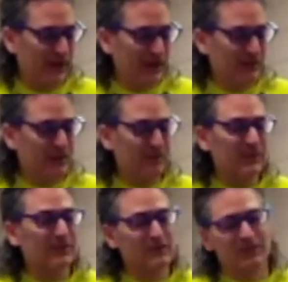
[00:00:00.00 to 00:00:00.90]

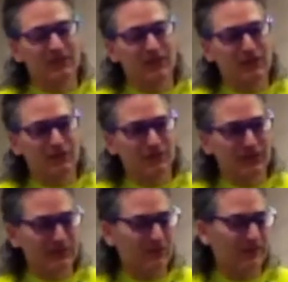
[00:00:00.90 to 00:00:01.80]
Some
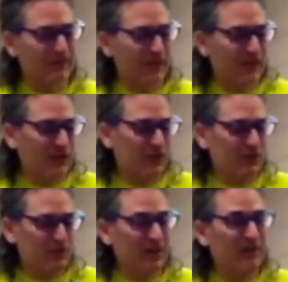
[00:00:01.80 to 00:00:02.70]
sunscreens
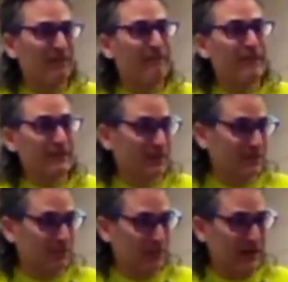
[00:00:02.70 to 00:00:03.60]
use
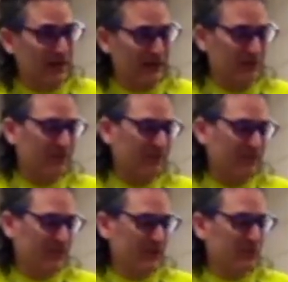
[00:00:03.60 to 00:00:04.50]
physical blockers.
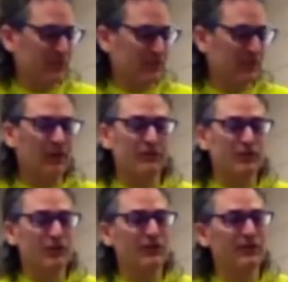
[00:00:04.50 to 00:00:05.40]
This one's called
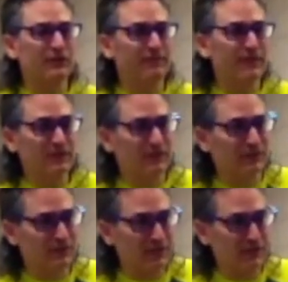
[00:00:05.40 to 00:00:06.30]
Sheer Physical
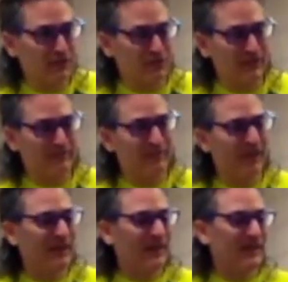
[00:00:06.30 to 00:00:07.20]
Sunscreen.
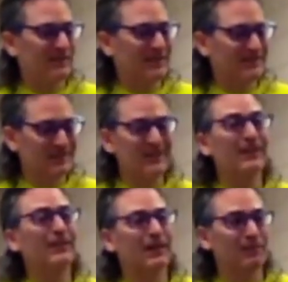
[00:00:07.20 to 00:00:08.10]
It's a
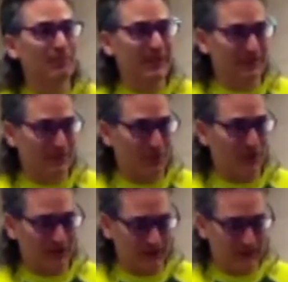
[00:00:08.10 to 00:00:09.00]
zinc-based
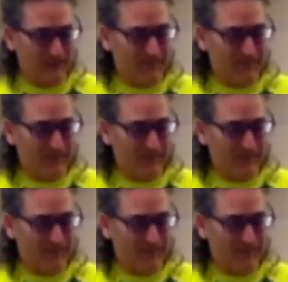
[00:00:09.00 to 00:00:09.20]
product.